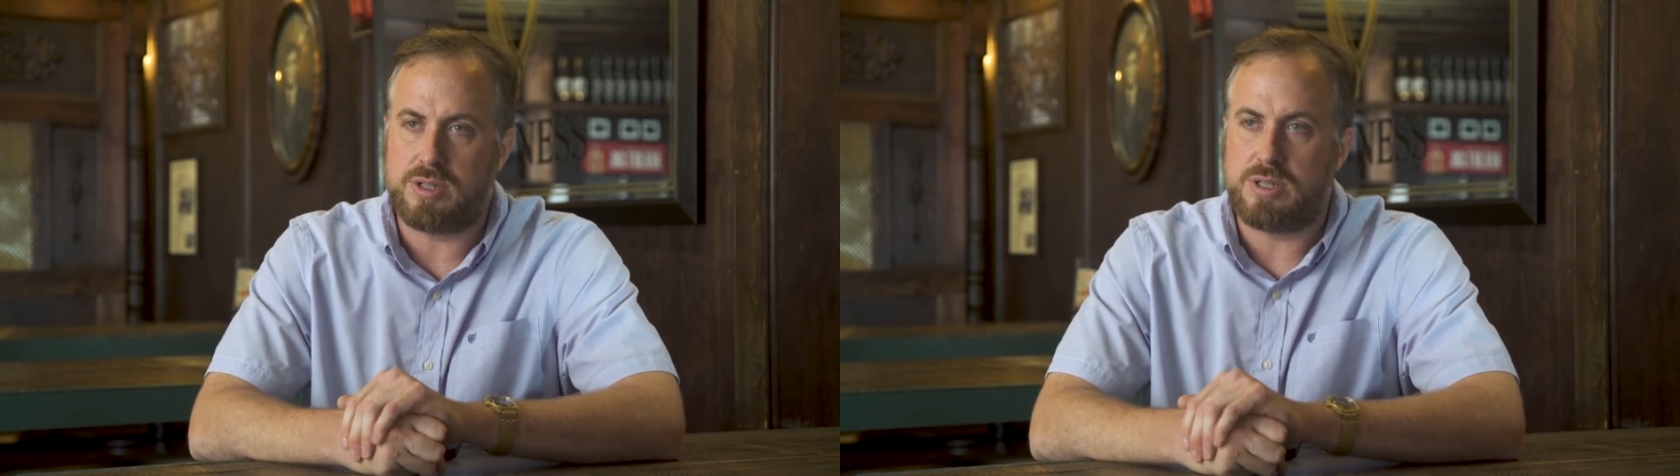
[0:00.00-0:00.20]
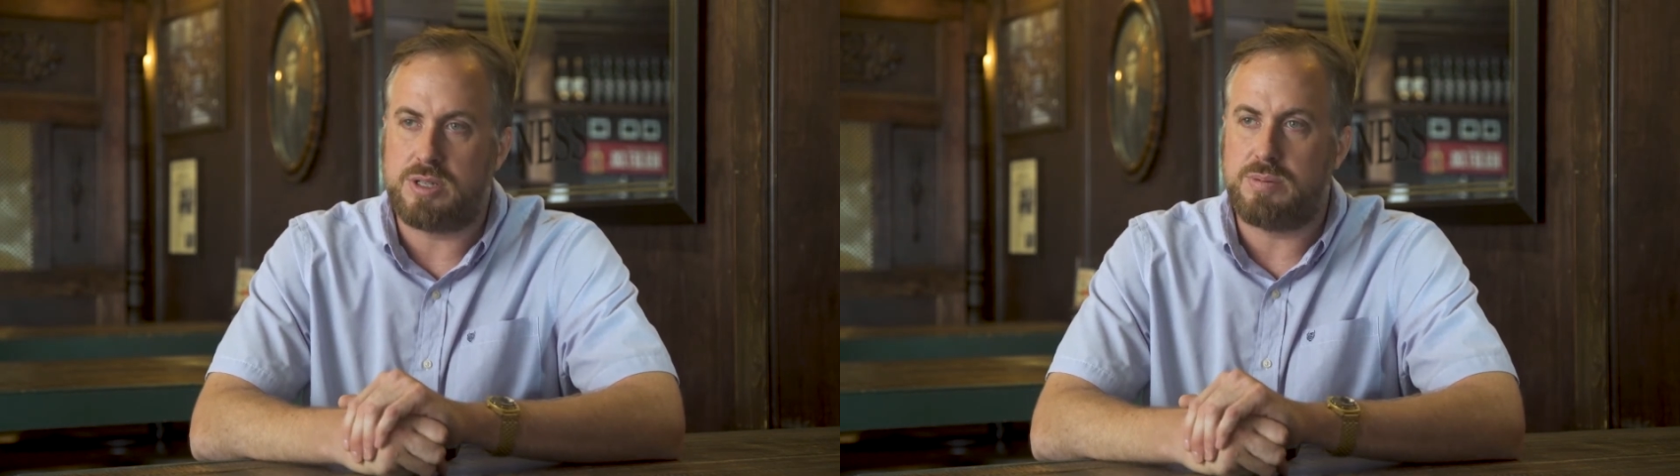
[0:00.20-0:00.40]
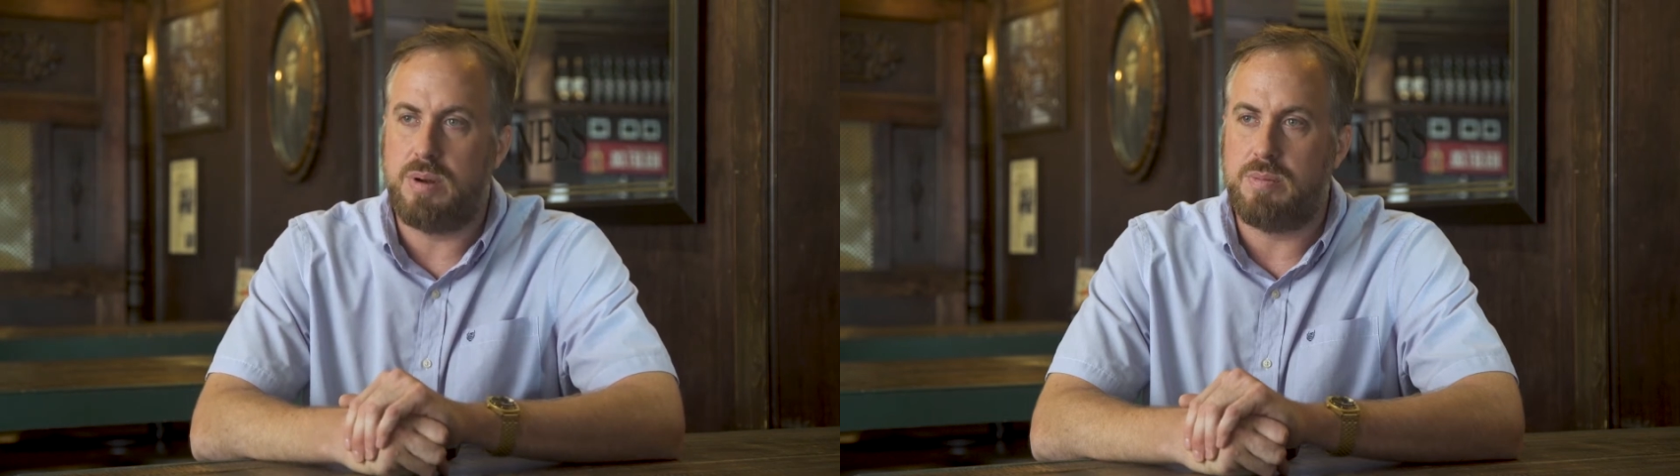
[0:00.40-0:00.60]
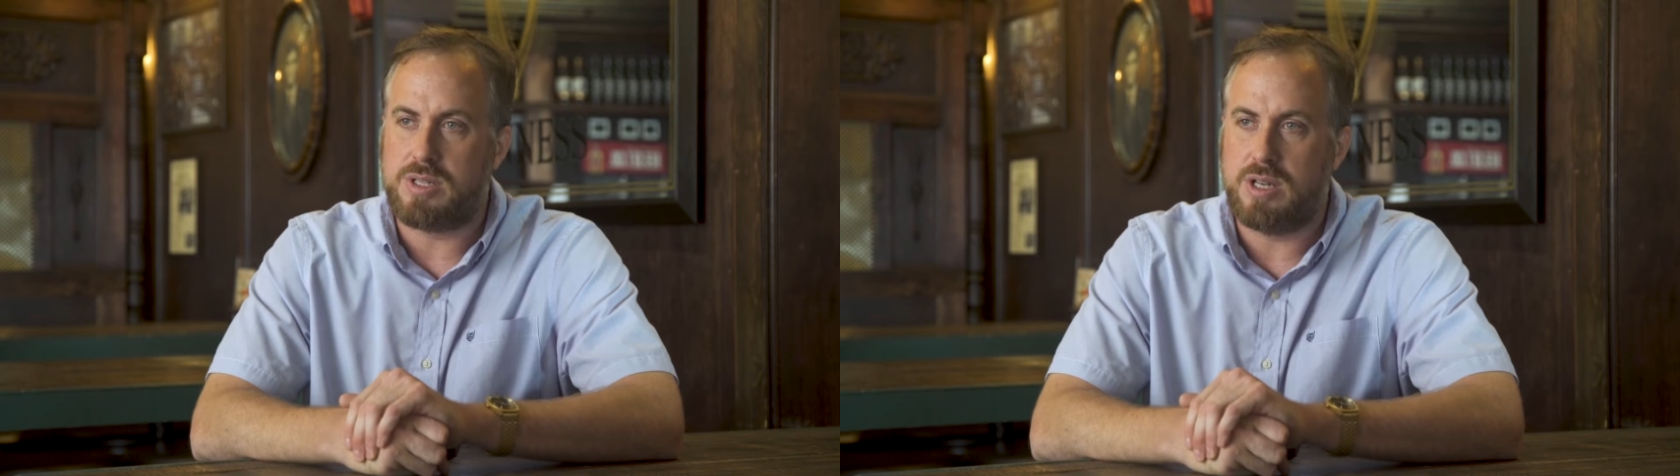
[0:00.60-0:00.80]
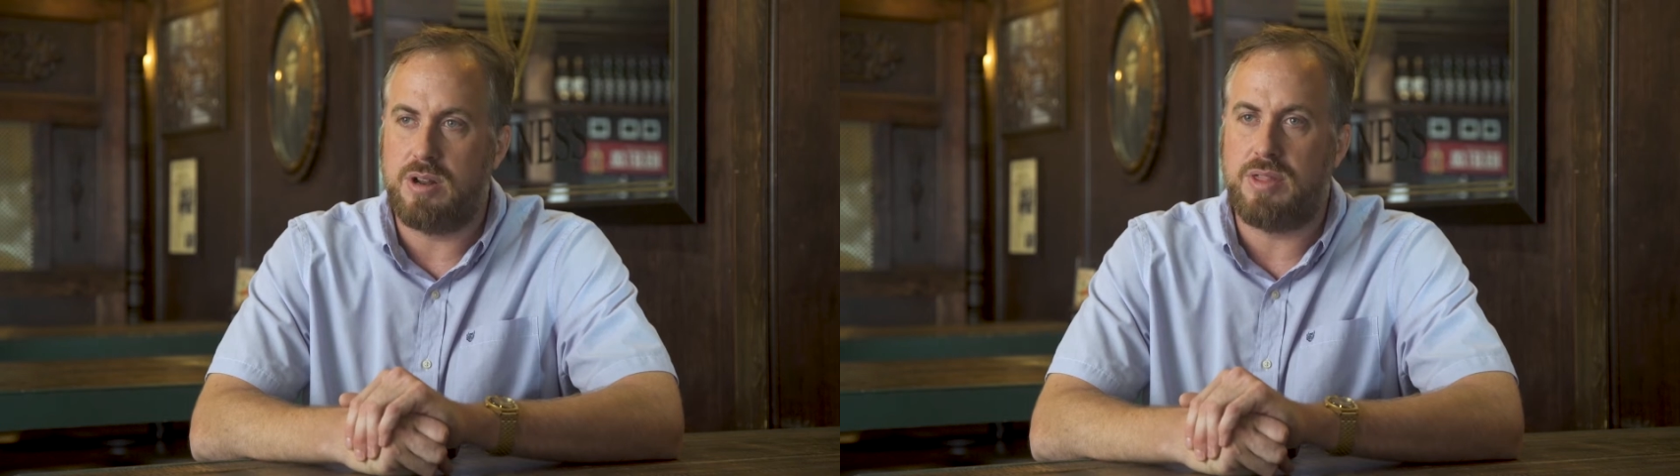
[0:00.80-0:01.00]
I just remember
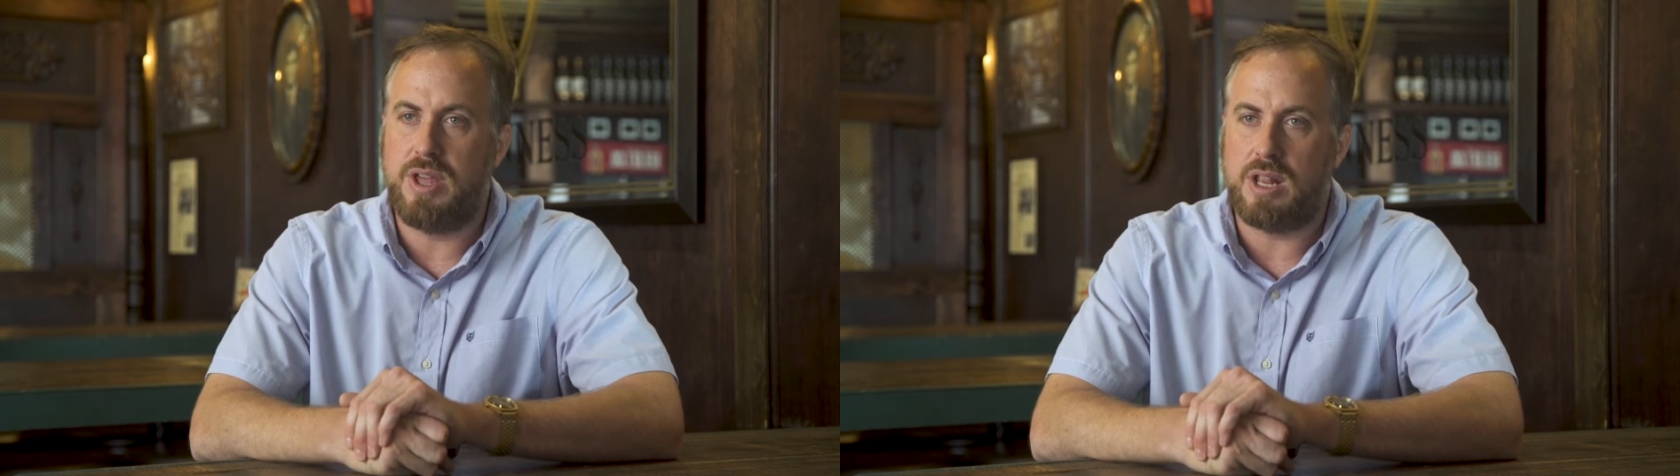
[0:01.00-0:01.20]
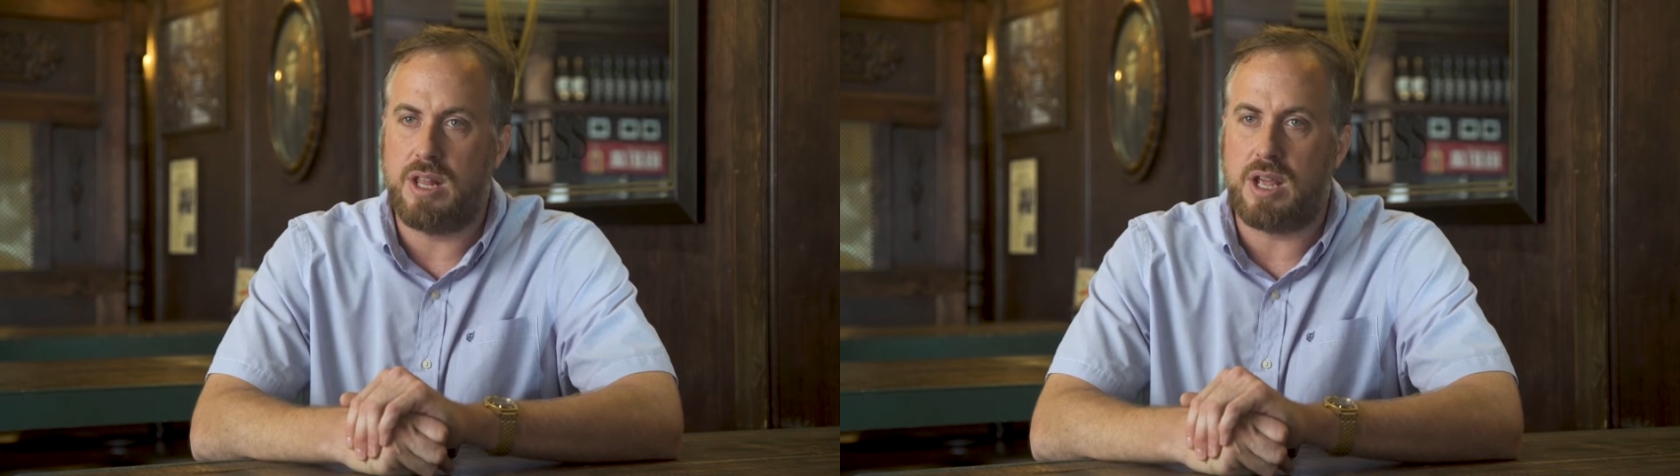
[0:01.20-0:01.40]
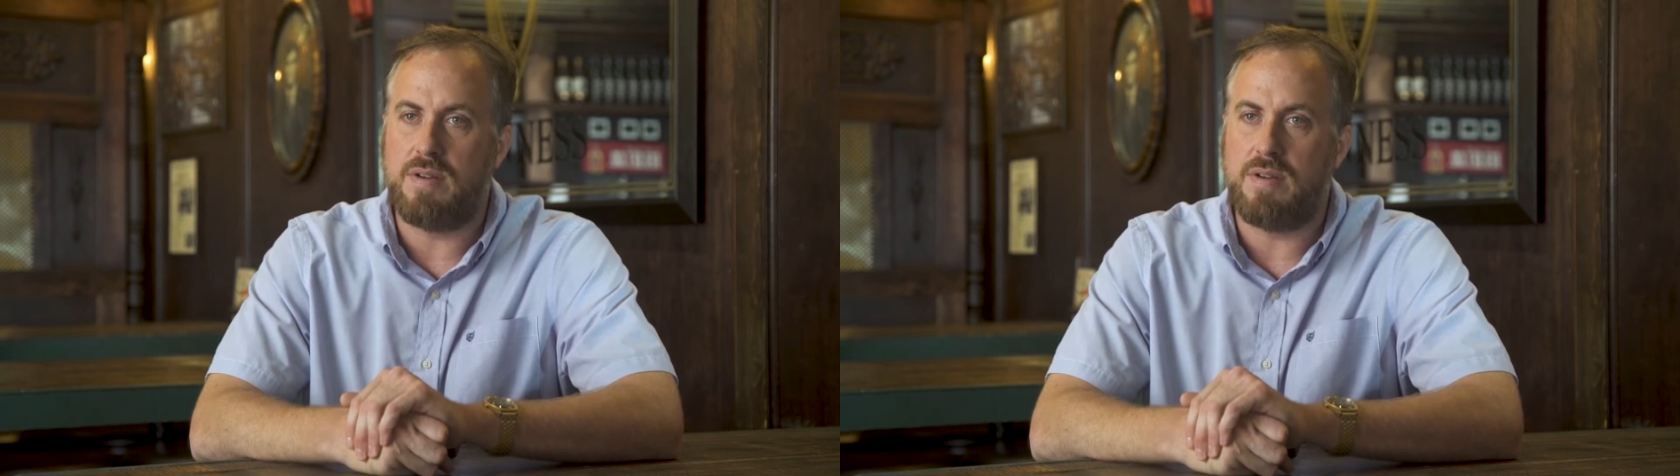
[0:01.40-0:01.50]
sitting there thinking, like,